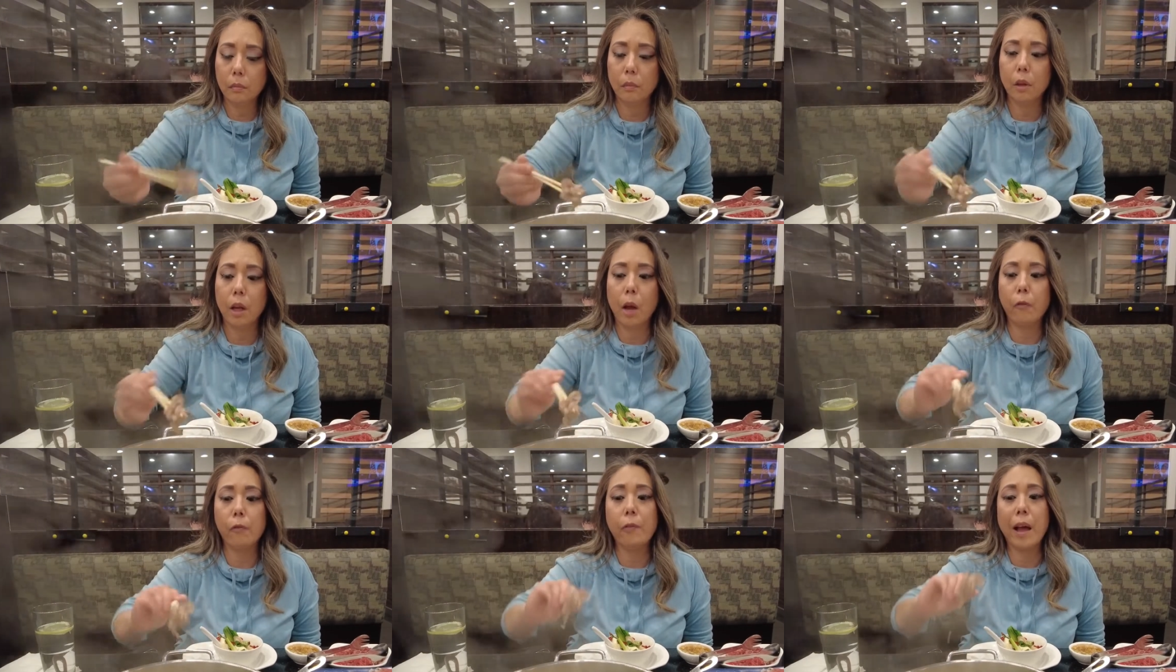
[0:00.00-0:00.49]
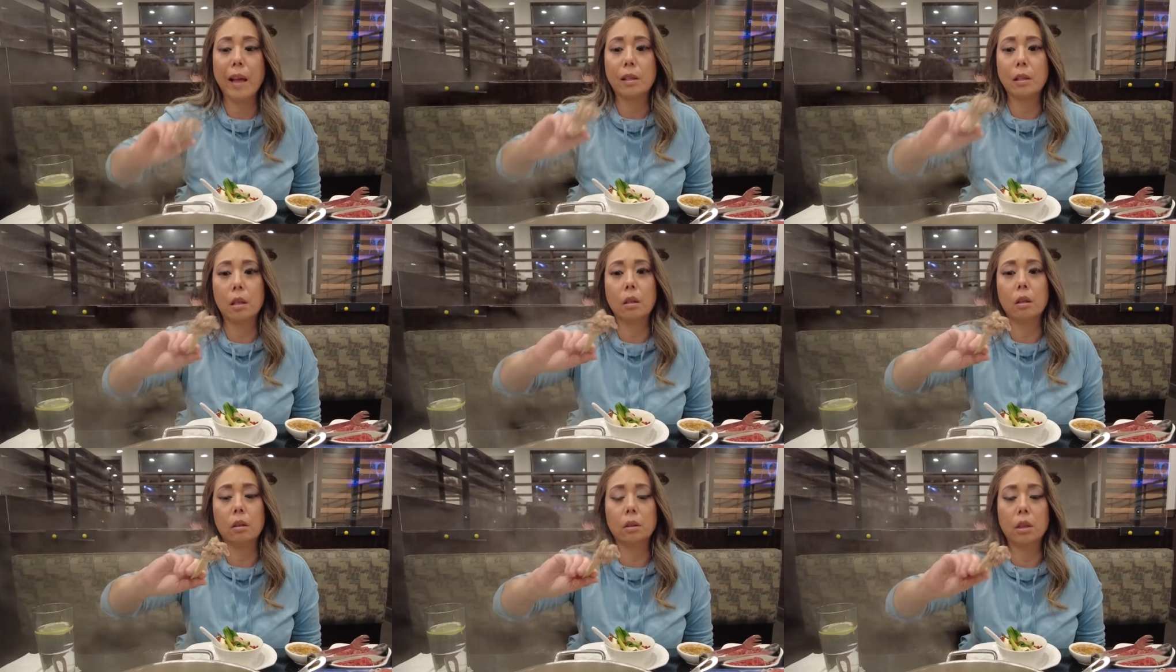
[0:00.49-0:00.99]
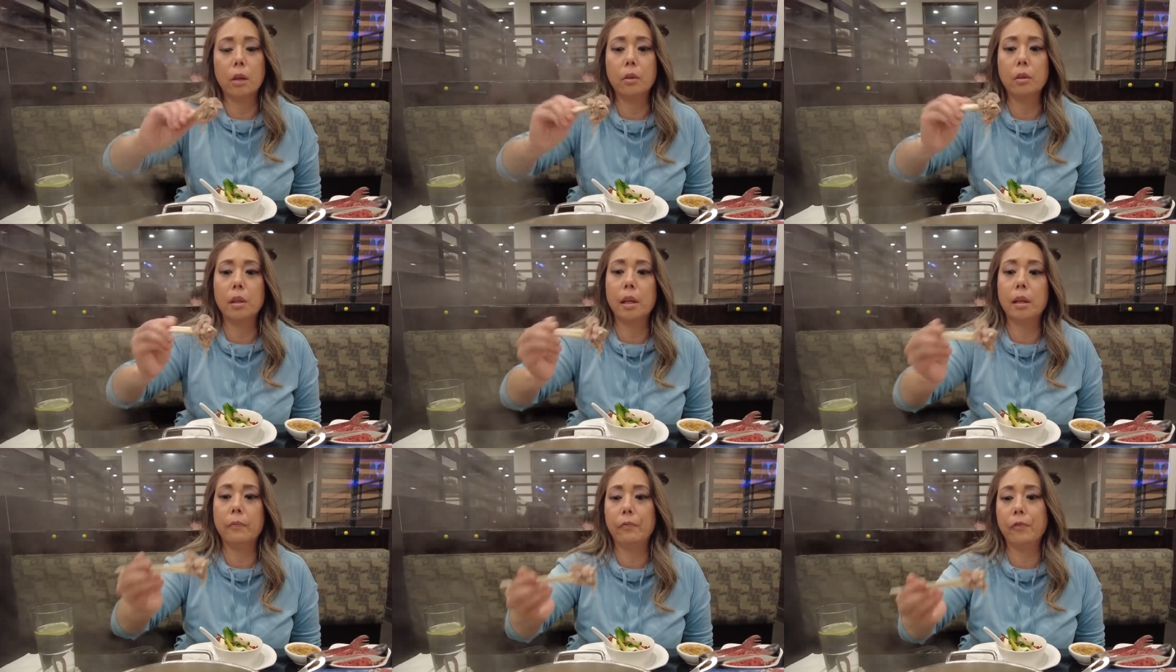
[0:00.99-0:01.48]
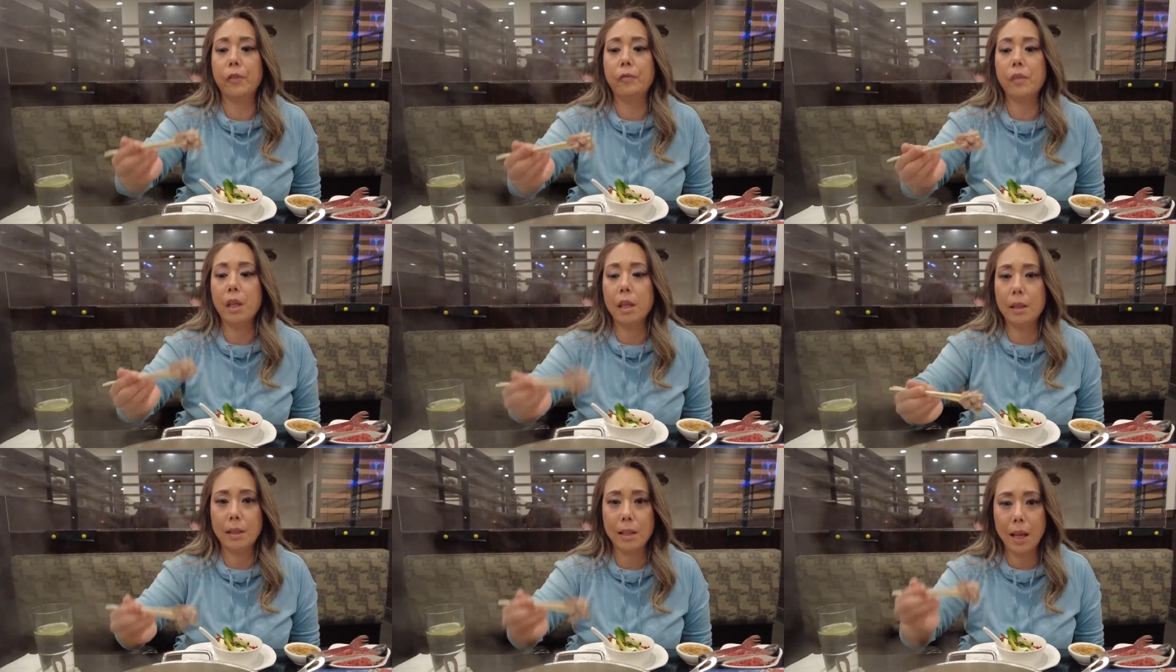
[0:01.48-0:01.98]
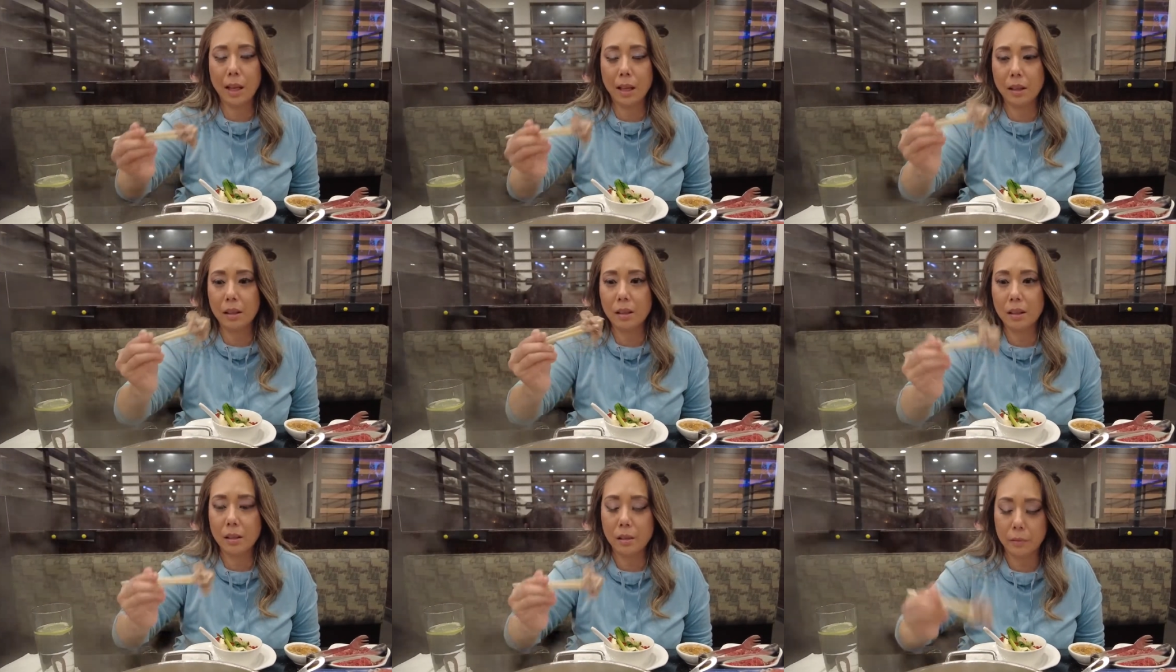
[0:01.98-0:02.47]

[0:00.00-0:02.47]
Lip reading: How fast it went. That was like 15 seconds.